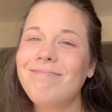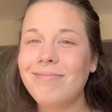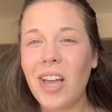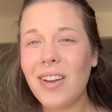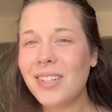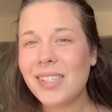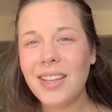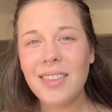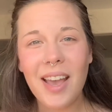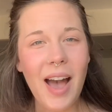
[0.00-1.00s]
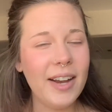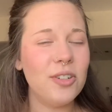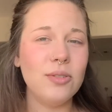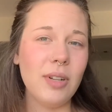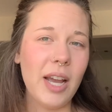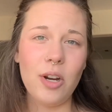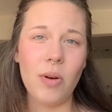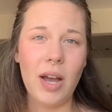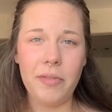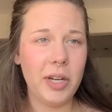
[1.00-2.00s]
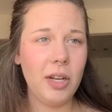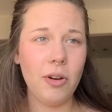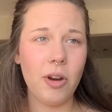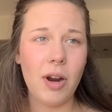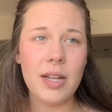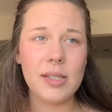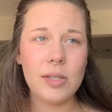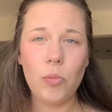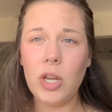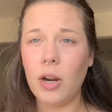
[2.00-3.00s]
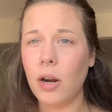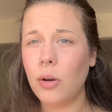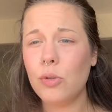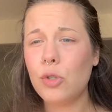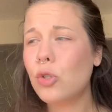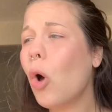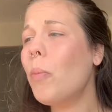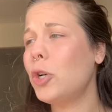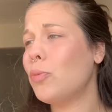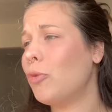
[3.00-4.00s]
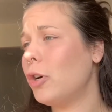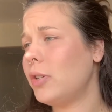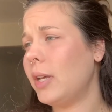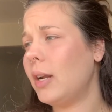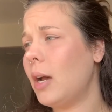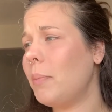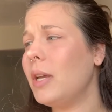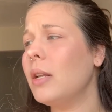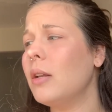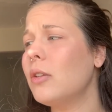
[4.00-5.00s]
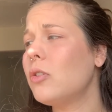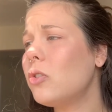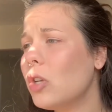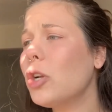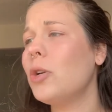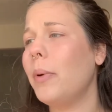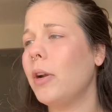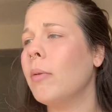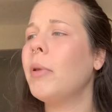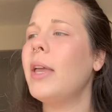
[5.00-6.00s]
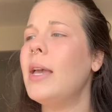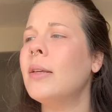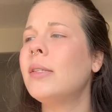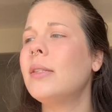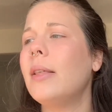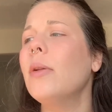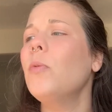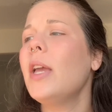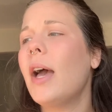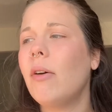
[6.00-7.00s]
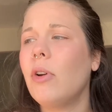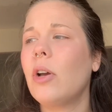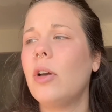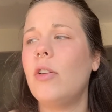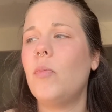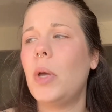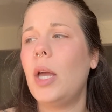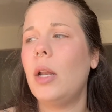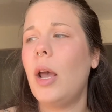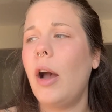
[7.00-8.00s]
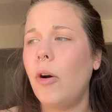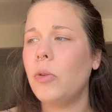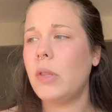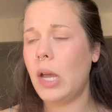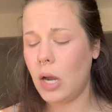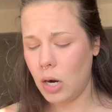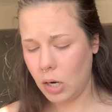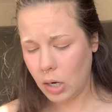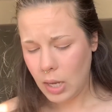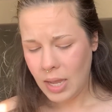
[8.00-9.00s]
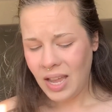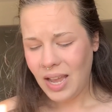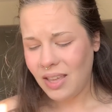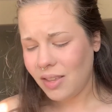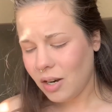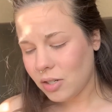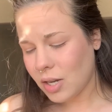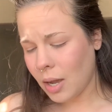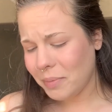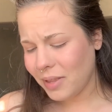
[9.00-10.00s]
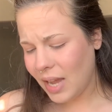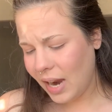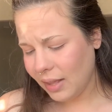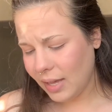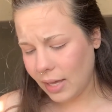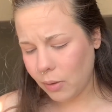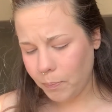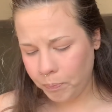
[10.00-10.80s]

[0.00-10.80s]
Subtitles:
honestly, like, I don't have any regrets. We are so much more set up in such a better place than we ever could have been out there. And then on top of that, like,